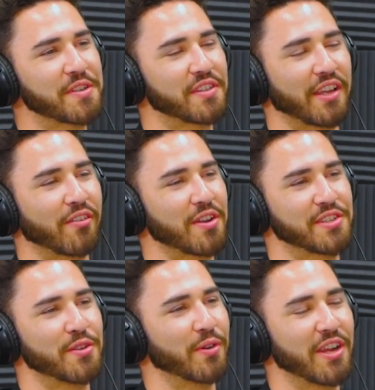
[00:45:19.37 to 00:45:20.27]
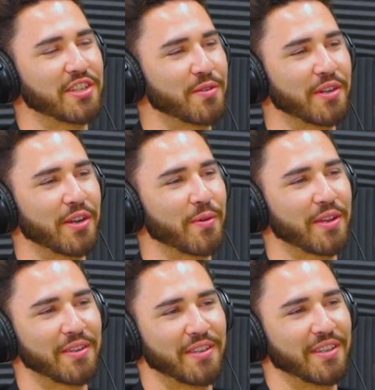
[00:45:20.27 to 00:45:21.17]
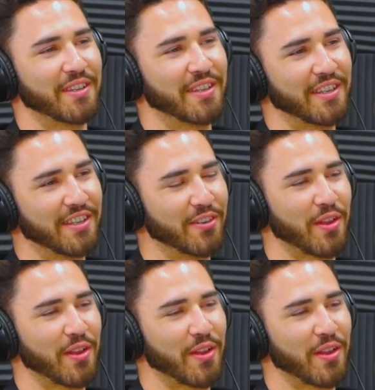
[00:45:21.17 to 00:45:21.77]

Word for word: Has it like crossed you or hit you in any way in